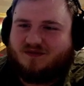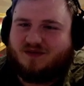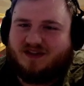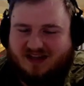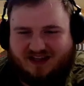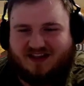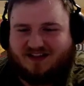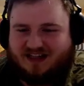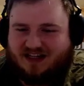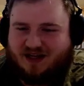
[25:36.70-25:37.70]
yeah, that'll
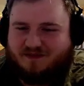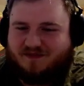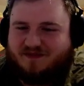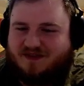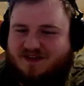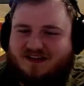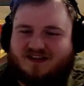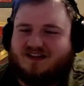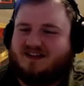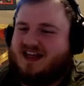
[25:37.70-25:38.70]
tick it up.
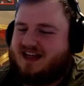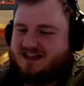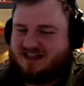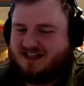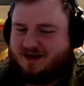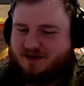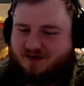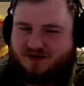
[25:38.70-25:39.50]
That is acceptable.